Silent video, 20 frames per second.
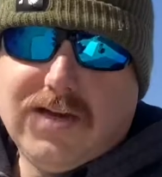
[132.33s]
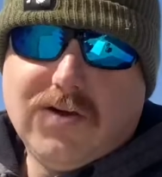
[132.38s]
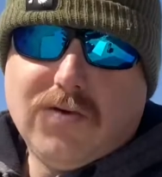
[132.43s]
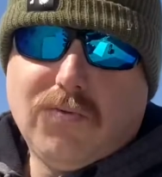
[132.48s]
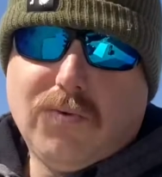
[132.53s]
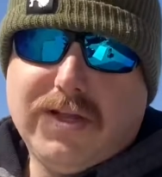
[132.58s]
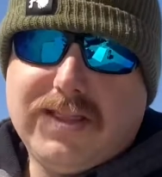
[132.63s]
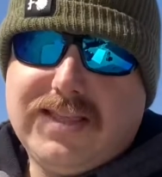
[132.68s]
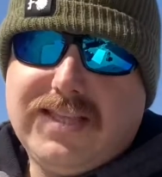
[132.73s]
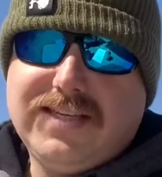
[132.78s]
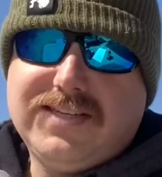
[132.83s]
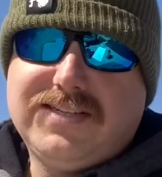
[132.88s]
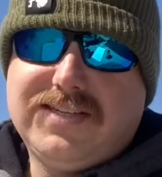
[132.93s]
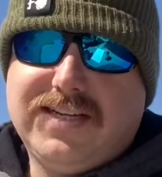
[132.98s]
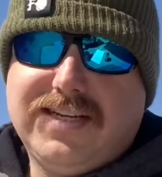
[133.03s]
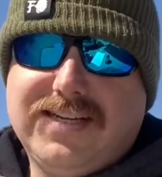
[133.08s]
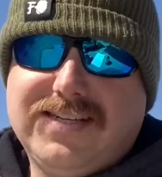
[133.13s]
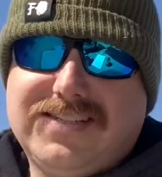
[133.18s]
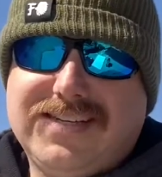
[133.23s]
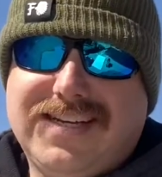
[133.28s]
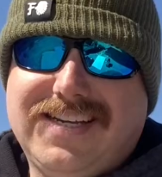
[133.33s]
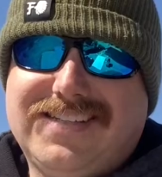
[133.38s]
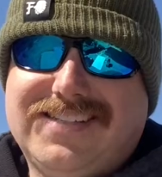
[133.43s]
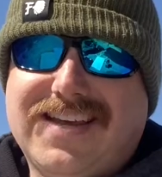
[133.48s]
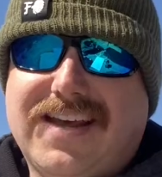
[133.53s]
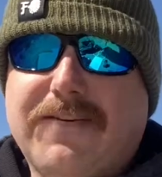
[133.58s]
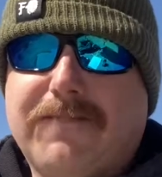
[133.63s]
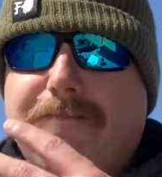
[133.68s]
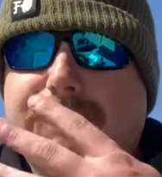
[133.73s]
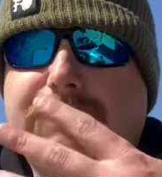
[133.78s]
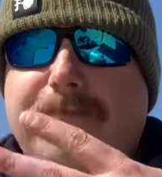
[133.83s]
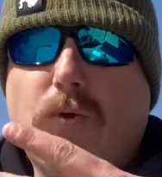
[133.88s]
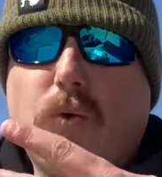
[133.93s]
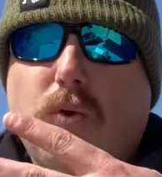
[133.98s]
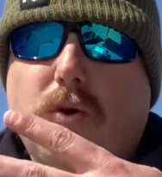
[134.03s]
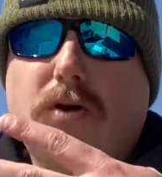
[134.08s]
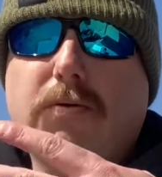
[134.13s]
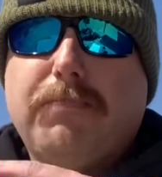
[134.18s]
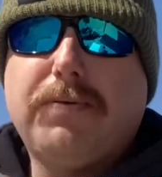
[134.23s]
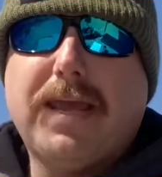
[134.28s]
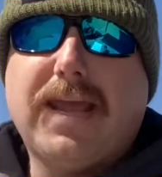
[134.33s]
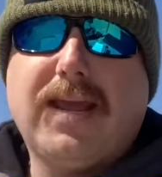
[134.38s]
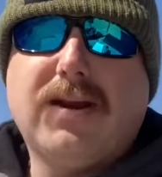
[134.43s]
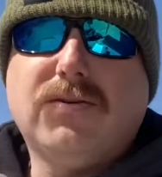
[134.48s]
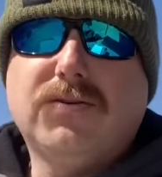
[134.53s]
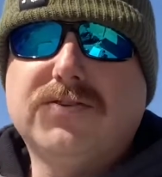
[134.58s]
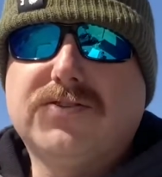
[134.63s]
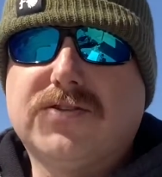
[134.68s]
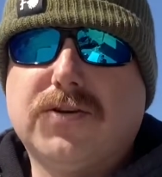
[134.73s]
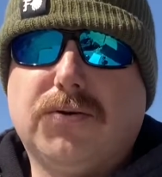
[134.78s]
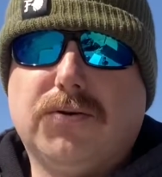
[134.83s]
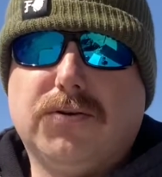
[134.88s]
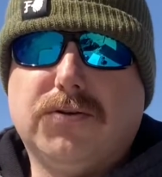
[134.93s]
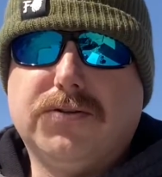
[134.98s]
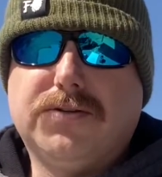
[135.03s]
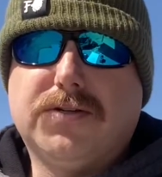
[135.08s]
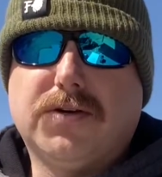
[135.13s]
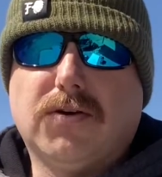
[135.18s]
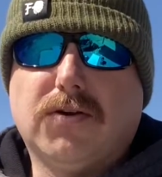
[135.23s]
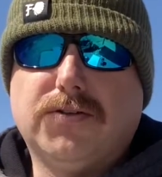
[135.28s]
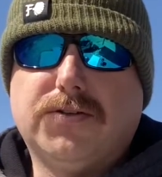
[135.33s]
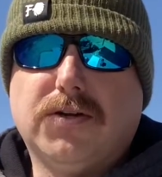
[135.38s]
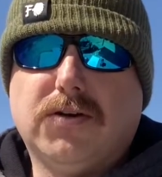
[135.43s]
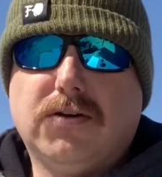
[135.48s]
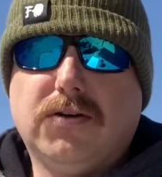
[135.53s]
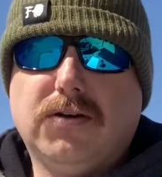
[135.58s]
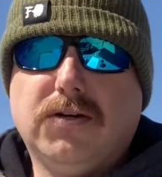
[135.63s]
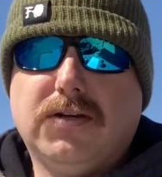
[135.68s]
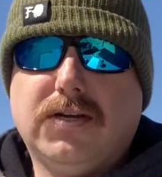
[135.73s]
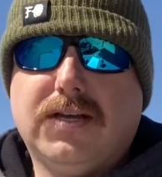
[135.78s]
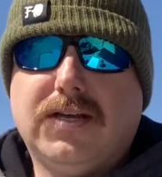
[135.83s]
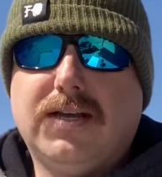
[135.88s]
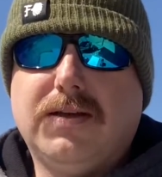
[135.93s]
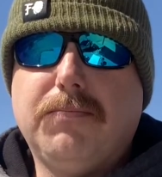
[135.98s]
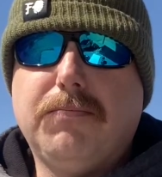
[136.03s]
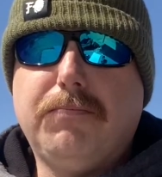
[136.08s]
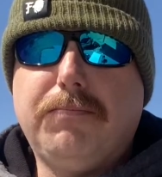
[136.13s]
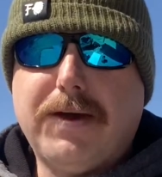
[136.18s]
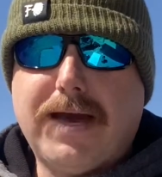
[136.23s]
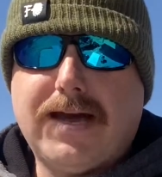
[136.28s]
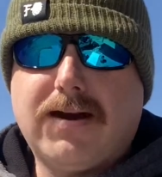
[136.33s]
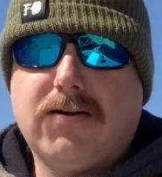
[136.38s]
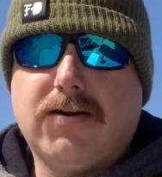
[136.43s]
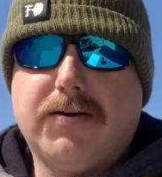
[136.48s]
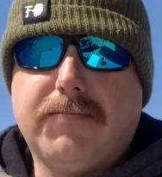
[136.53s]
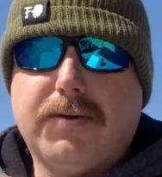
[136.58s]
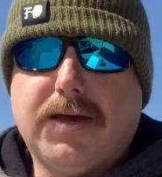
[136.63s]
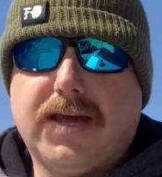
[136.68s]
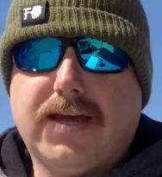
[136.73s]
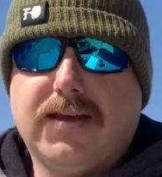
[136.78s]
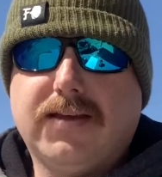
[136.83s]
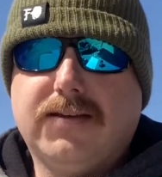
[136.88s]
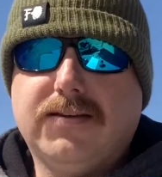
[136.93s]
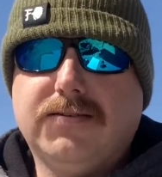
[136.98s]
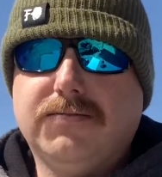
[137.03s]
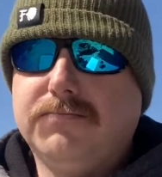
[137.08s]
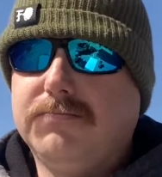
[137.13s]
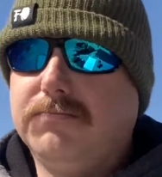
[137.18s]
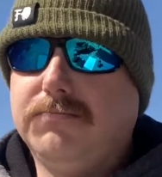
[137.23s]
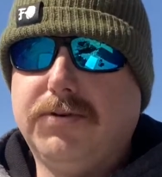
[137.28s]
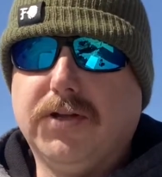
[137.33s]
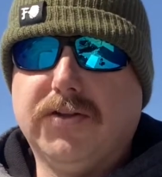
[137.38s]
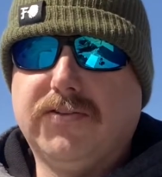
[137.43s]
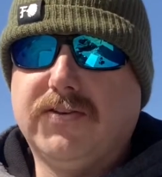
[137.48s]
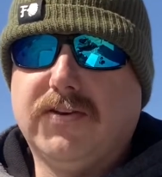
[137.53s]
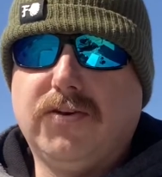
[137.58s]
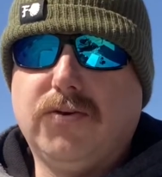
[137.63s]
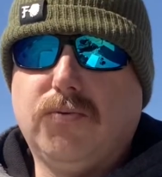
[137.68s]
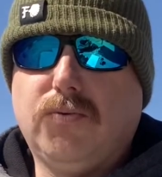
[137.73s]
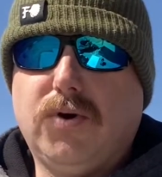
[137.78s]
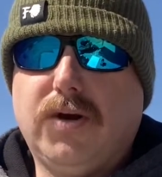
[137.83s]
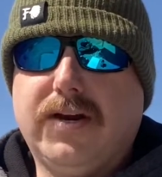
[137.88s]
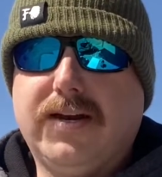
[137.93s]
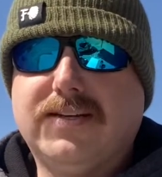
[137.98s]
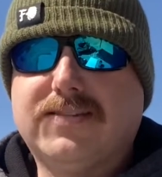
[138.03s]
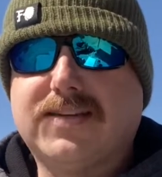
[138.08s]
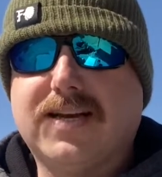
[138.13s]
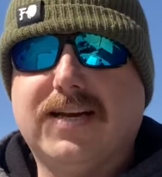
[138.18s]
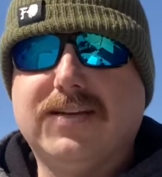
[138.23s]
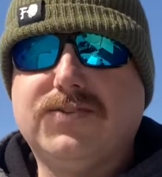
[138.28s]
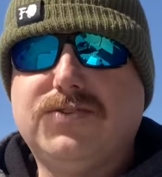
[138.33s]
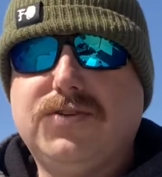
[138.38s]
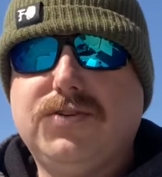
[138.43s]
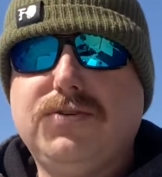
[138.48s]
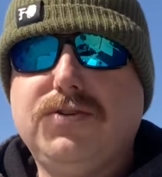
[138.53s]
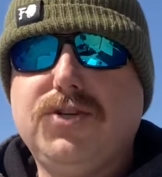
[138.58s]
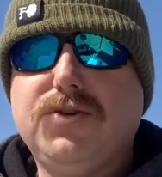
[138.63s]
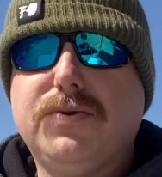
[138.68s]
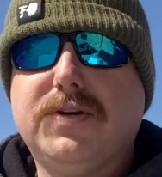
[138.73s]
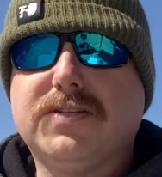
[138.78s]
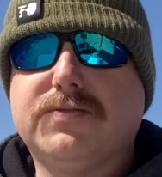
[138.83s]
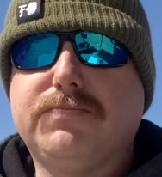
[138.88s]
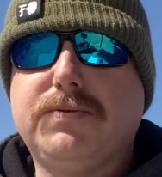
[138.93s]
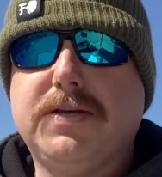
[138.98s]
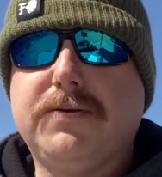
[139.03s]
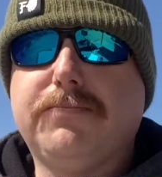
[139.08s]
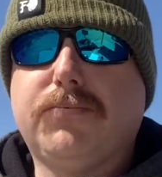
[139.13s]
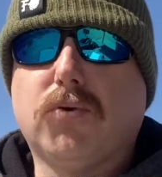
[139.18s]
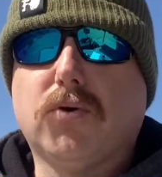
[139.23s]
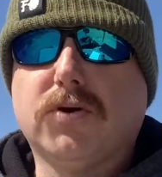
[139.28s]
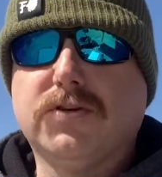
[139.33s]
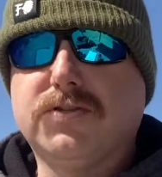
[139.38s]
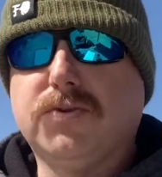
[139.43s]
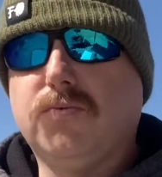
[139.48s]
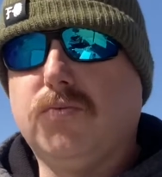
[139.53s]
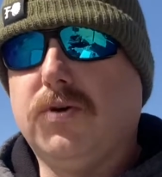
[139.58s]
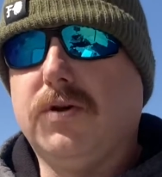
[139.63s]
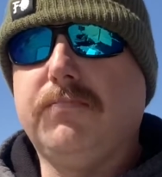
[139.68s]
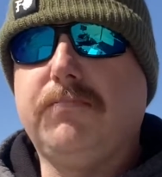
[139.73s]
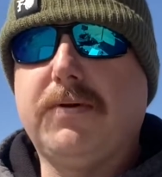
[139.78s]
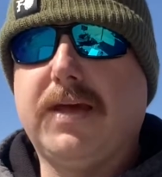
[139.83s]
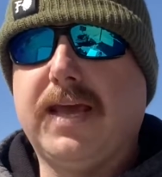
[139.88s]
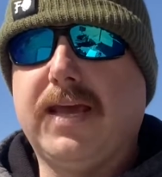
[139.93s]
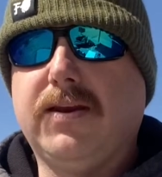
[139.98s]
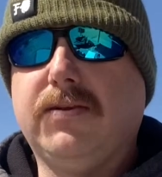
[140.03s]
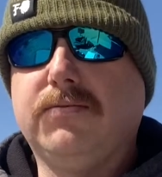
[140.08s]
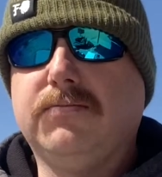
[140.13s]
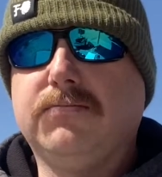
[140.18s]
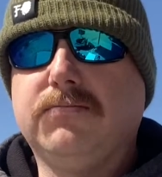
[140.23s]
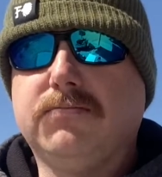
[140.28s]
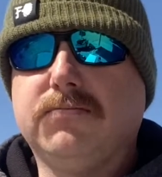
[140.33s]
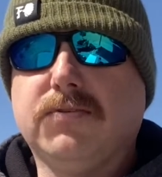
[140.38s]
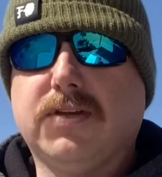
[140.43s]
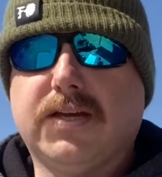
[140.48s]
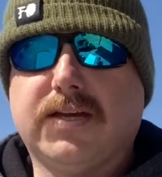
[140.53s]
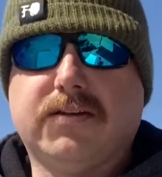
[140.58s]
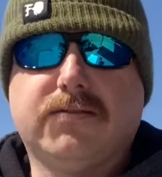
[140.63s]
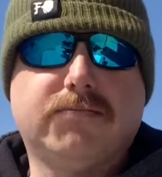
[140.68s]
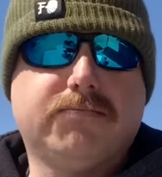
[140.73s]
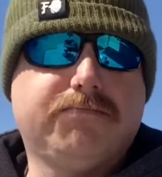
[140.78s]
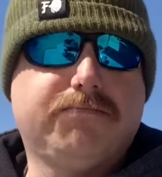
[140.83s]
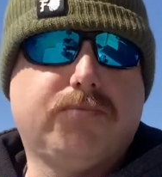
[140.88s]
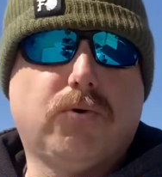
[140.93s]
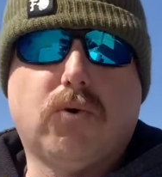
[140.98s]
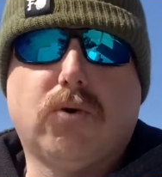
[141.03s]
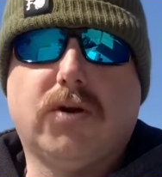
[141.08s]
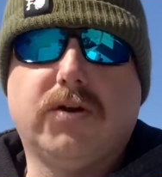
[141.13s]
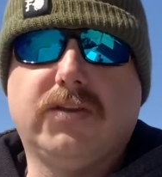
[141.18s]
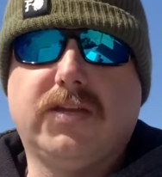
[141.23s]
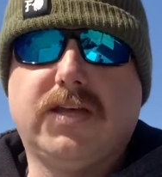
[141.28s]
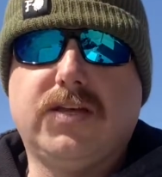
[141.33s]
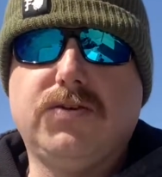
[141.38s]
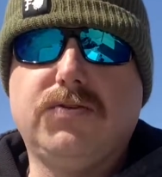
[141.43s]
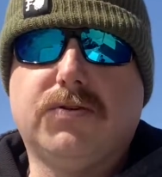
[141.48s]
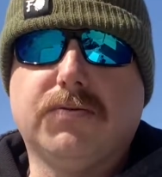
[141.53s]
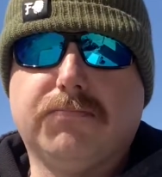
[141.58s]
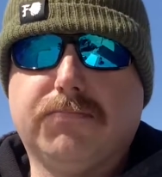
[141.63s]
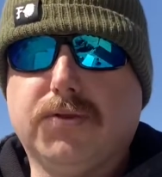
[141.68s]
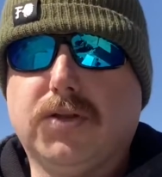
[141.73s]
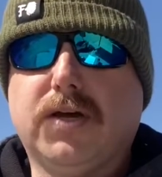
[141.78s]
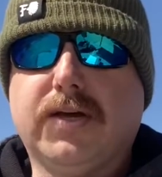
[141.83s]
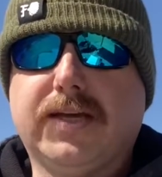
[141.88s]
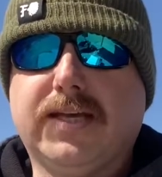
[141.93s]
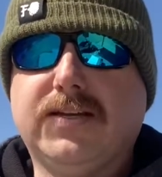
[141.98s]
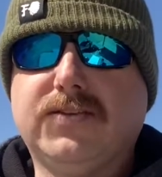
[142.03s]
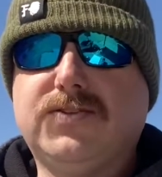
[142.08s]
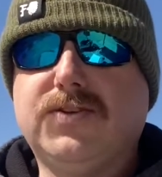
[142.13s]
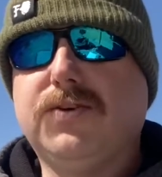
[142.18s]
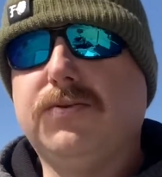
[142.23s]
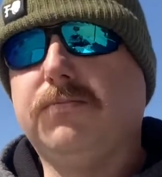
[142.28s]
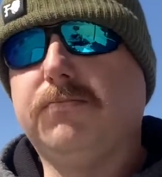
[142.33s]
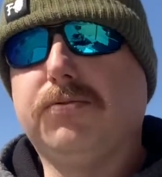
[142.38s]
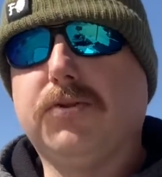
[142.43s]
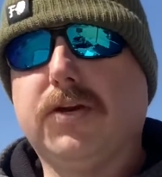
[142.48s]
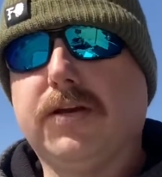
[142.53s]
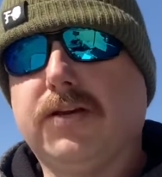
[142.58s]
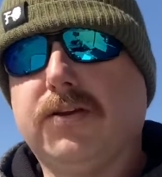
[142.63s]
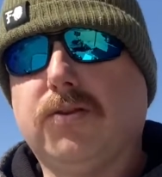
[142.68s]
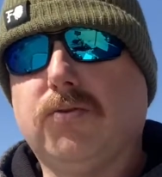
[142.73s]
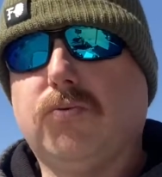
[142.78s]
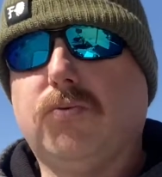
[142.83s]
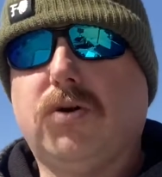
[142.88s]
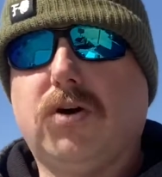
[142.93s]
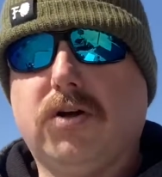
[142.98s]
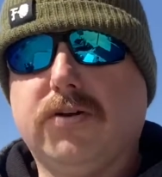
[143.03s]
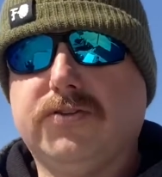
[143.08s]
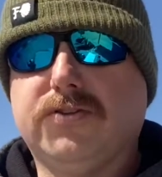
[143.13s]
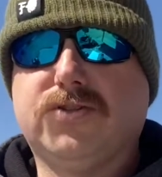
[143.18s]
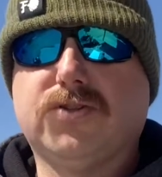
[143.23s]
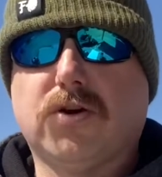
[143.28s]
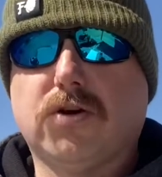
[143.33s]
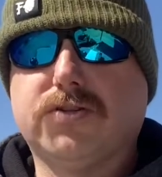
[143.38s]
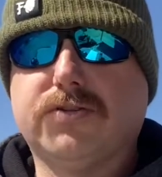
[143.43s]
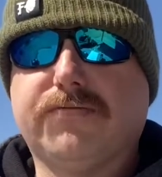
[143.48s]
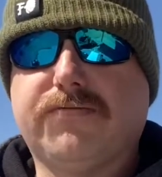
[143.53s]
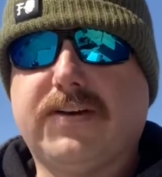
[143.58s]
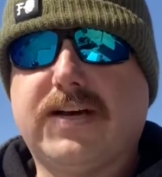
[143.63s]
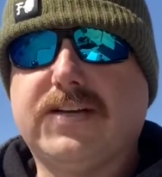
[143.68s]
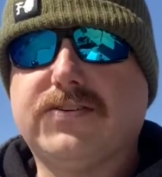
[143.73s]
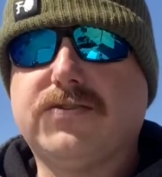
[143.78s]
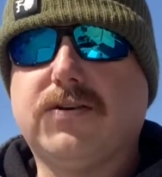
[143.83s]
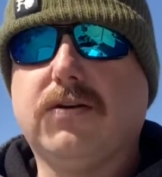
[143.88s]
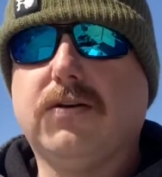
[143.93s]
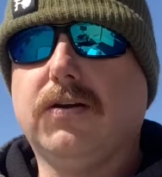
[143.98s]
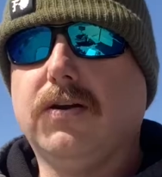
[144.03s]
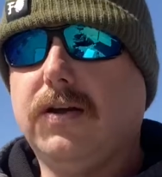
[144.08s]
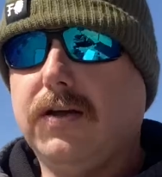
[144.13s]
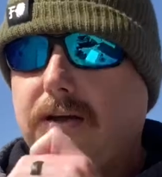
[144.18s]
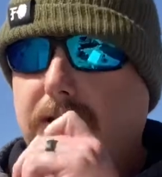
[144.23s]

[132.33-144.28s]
What this is, it's a 4-panel solar charger, battery bank, built into one. It's got 2 USB ports and 1 main like port that you can plug into and plug into the wall to charge it faster.